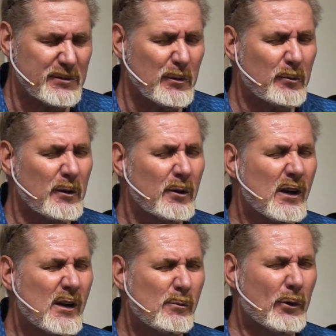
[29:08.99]
but we're
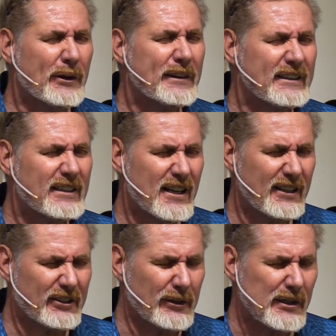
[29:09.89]
more than
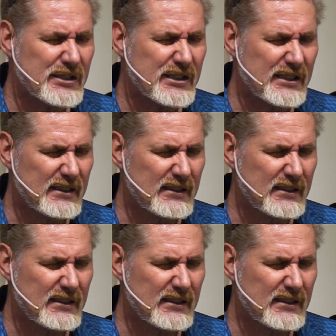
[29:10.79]
conquerors.